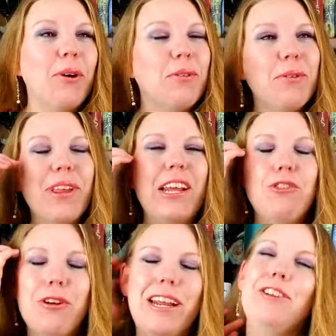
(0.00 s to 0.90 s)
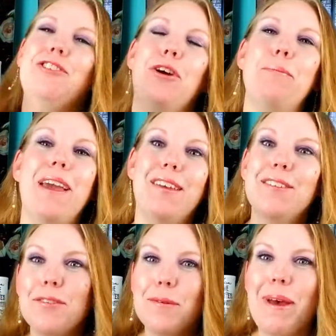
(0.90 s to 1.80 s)
It was a really intriguing show because
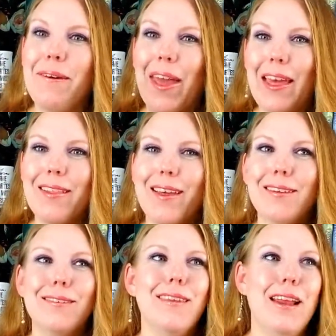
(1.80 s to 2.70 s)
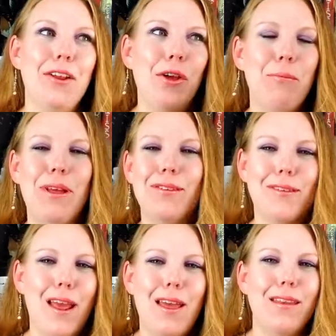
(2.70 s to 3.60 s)
it was about aliens and humans,
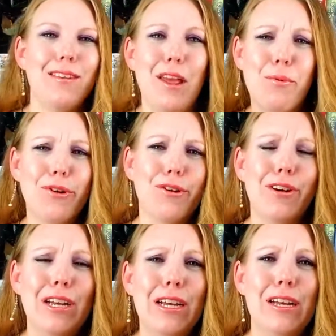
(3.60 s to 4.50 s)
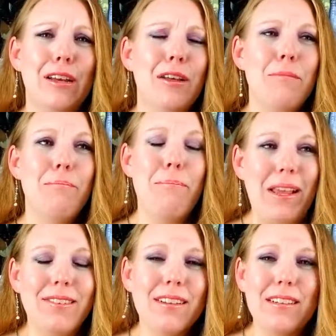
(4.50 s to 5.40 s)
and they were
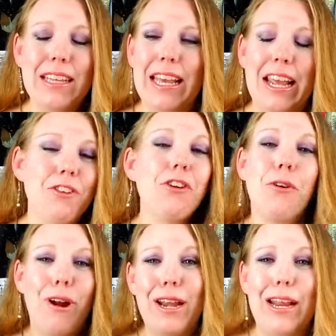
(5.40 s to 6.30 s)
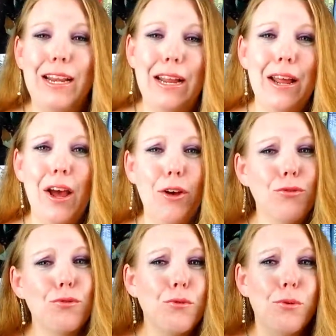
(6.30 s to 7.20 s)
basically integrating a
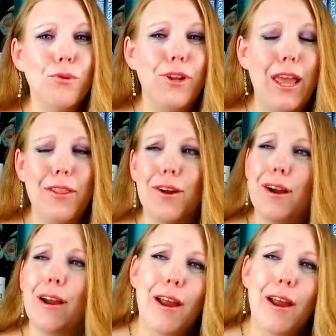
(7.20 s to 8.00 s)
school together.